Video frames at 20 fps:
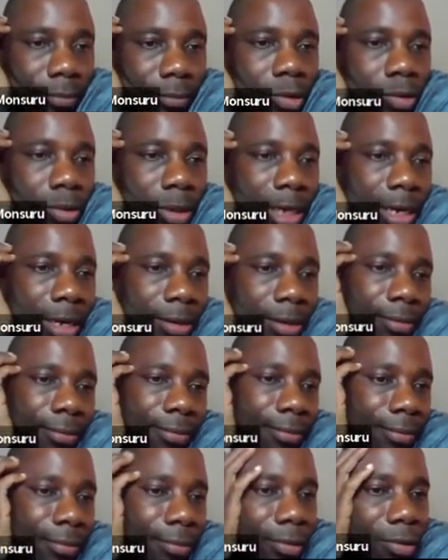Okay.
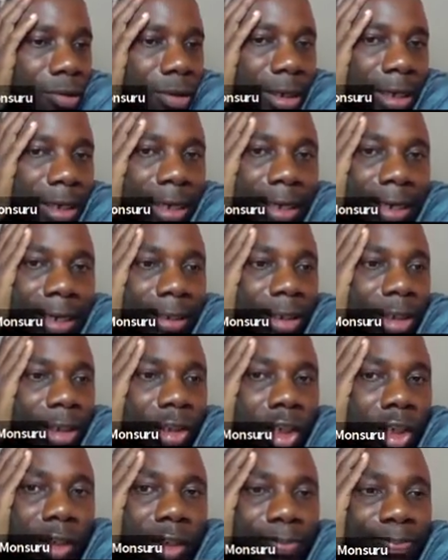So click it. You
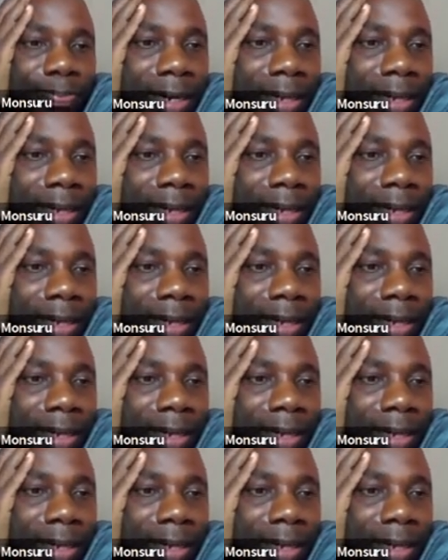just